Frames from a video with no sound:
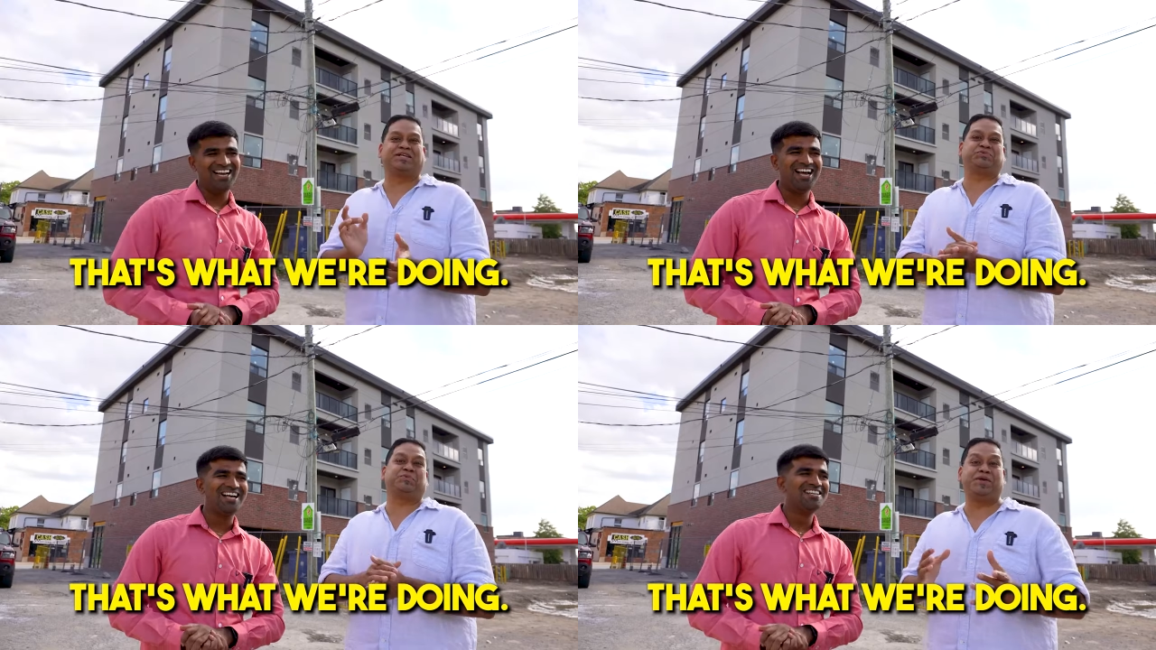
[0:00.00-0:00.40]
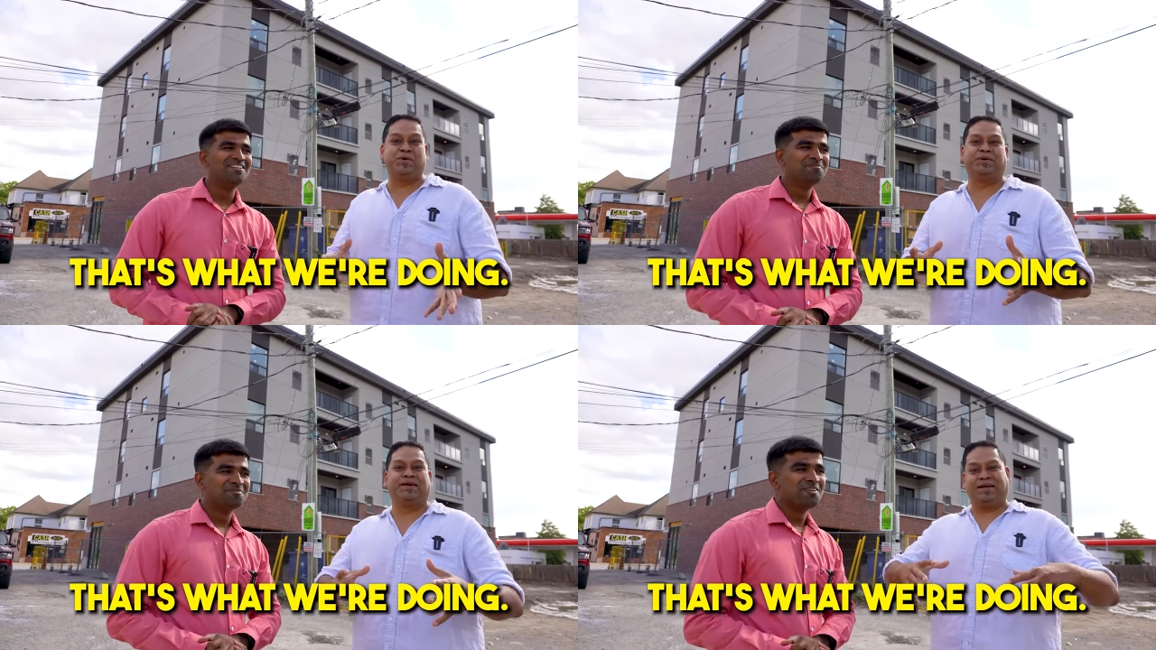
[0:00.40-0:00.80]
Speaker 1: That's what we're
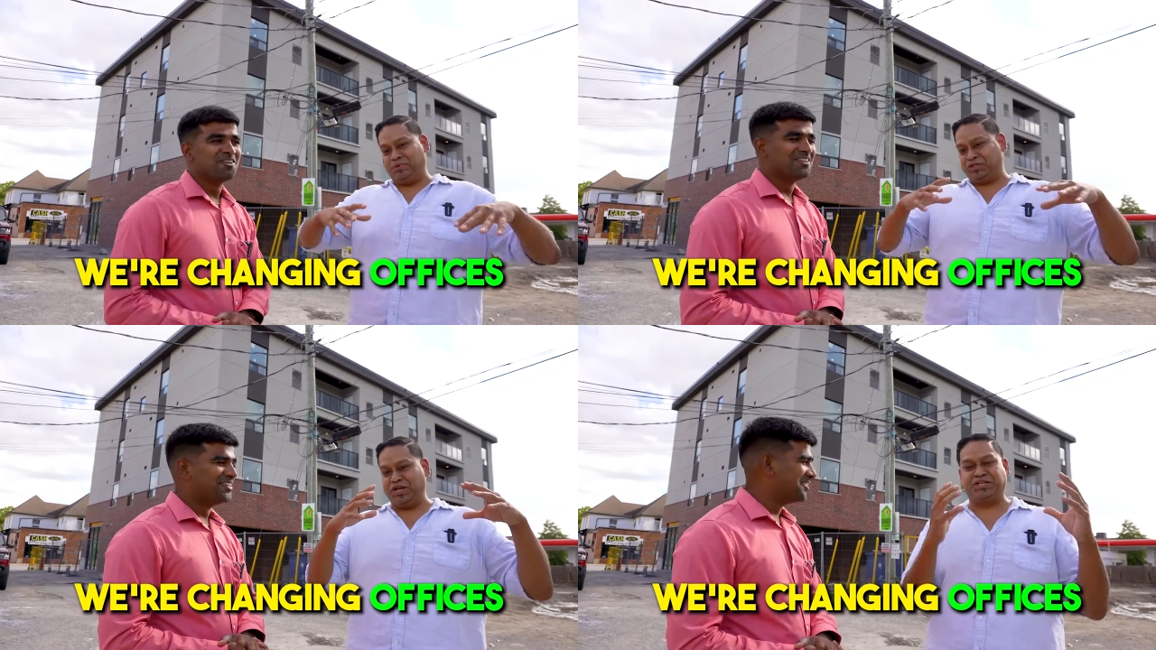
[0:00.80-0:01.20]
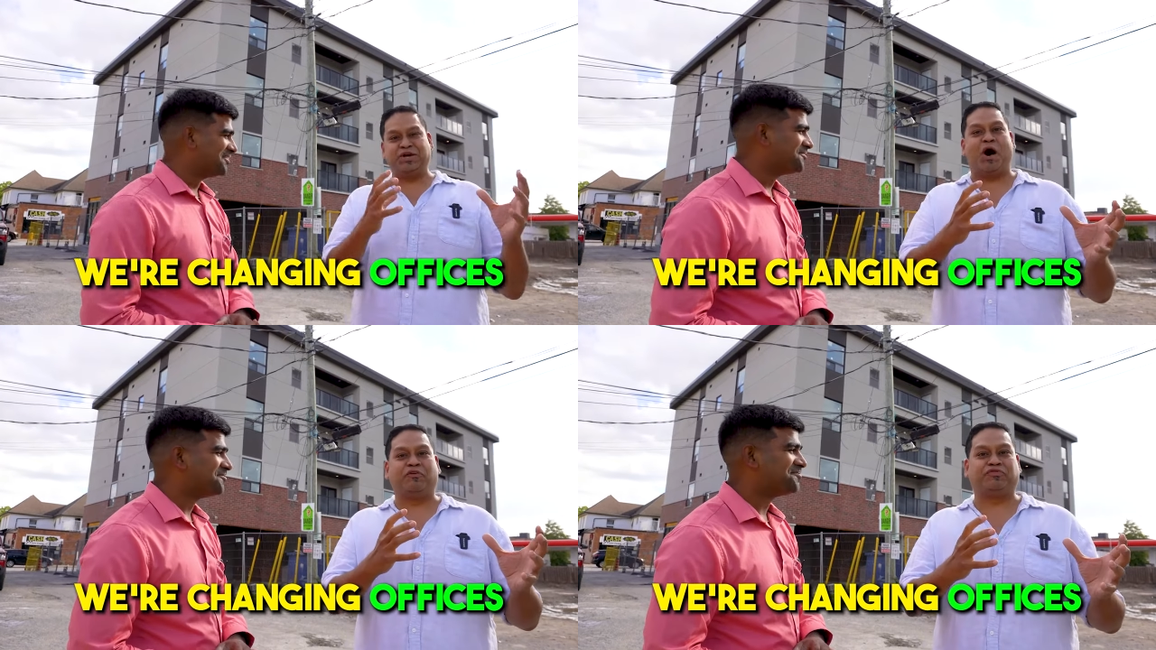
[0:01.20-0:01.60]
doing. We're changing
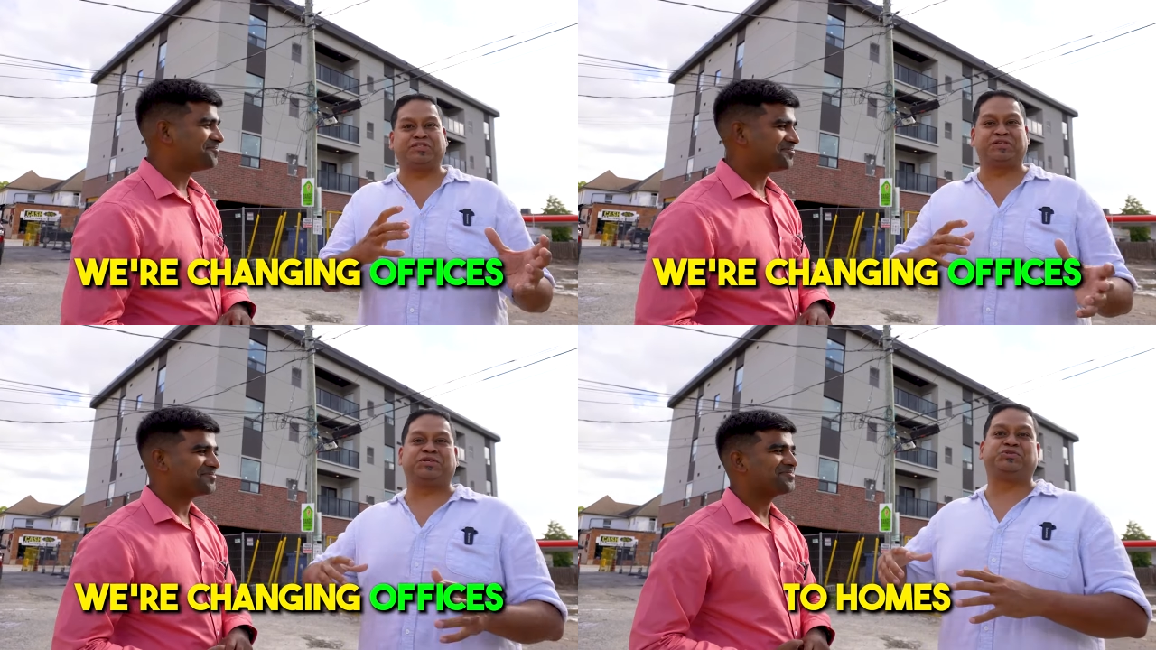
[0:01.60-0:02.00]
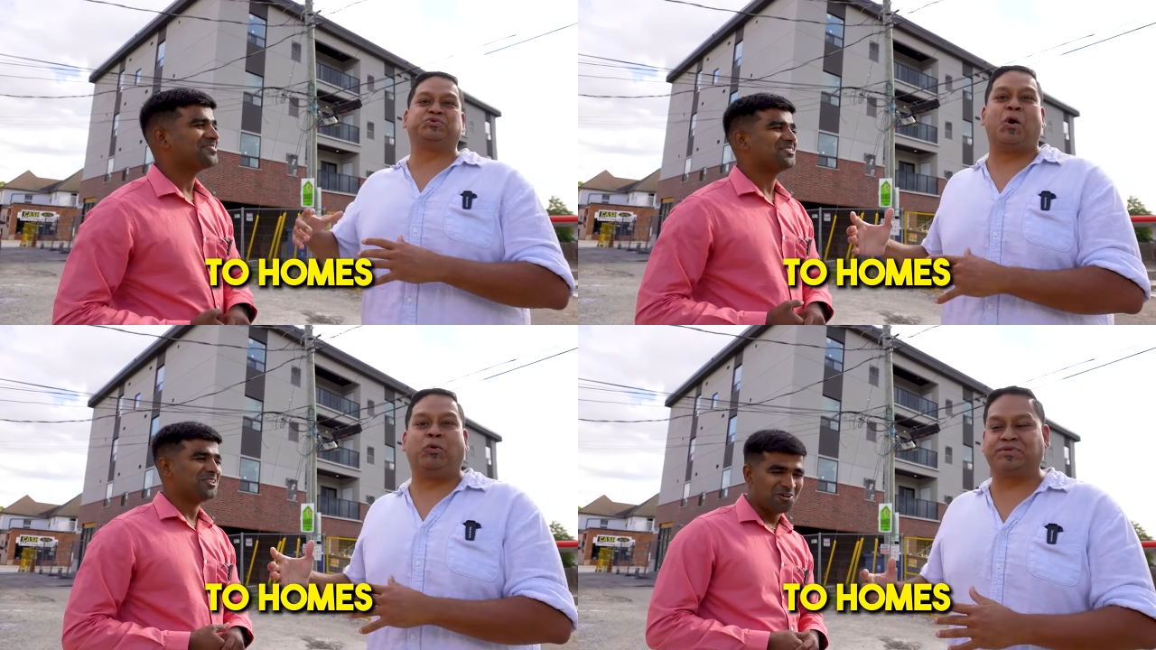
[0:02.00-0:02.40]
offices to
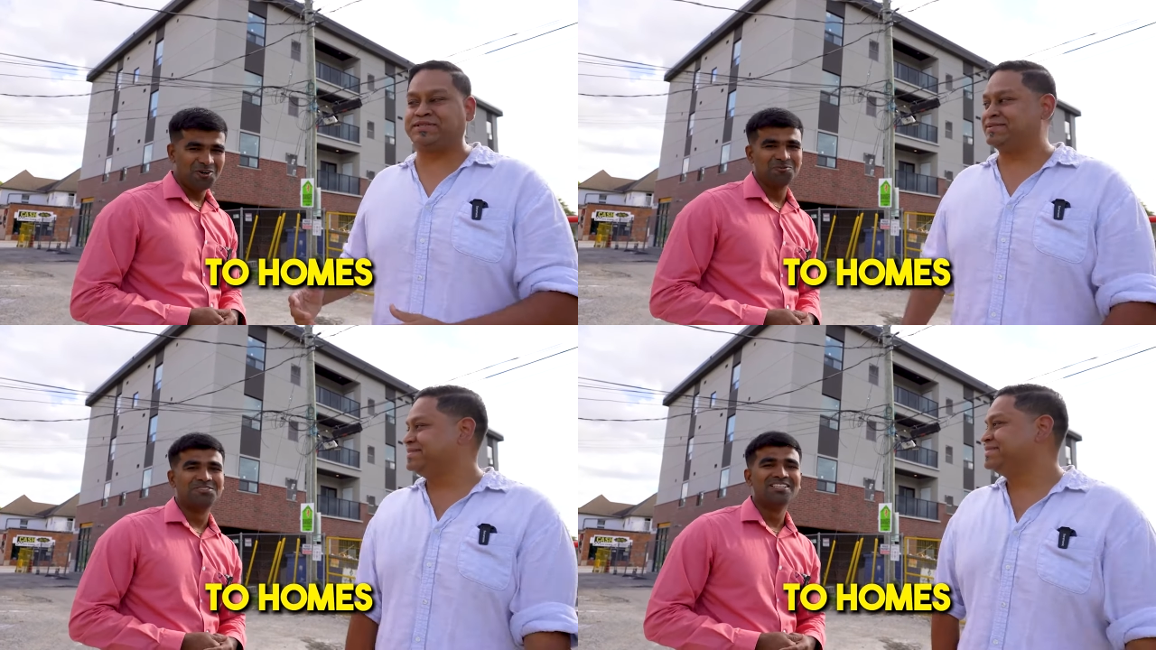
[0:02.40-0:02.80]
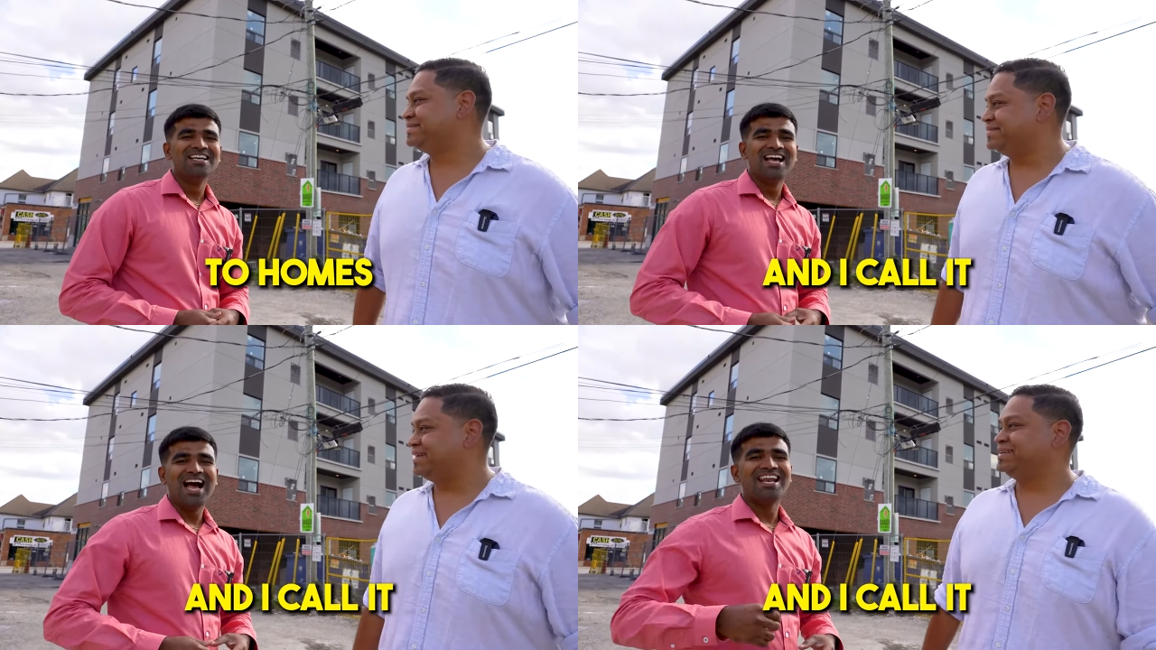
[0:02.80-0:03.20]
homes. To homes.
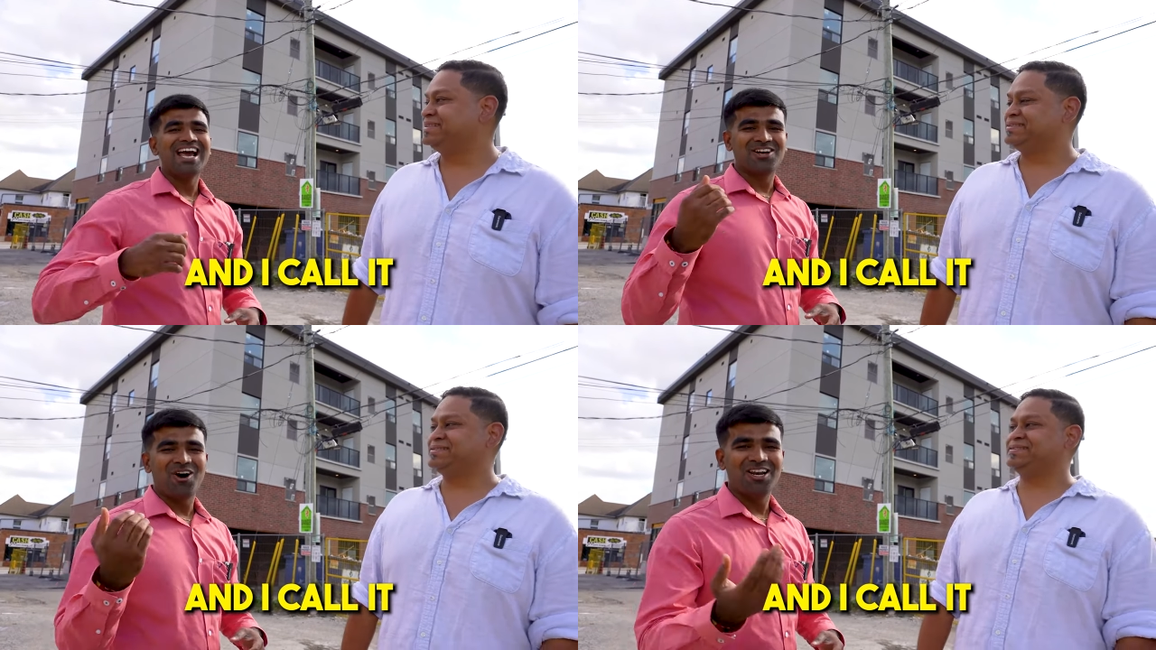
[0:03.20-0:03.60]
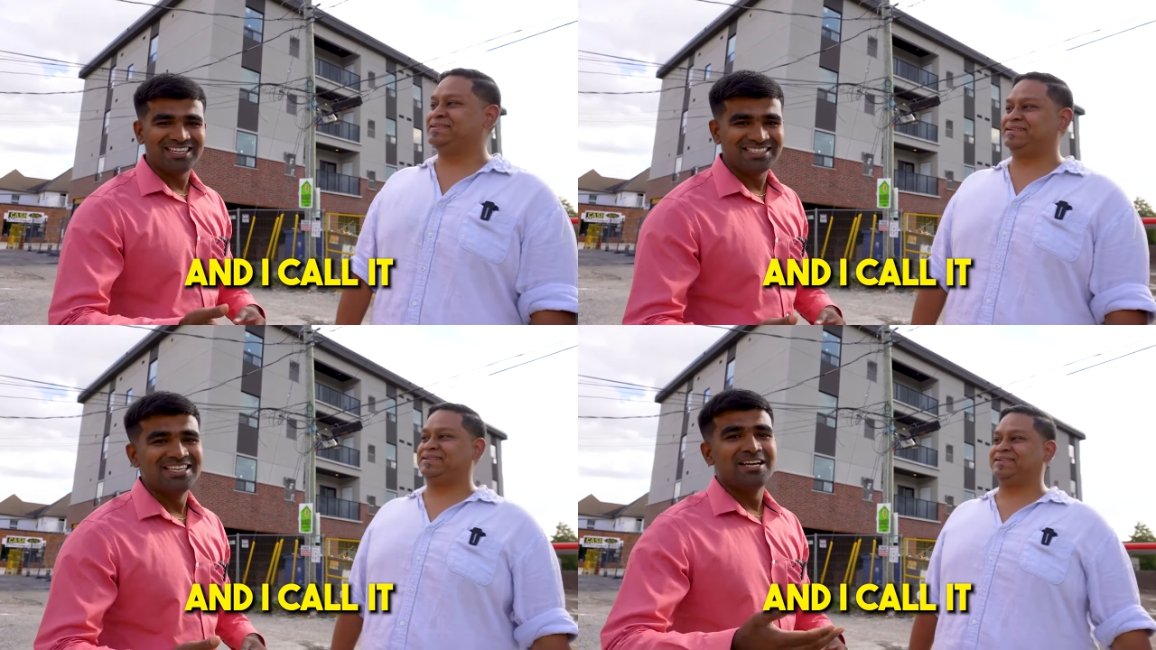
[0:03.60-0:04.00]
Speaker 2: Right? And I call it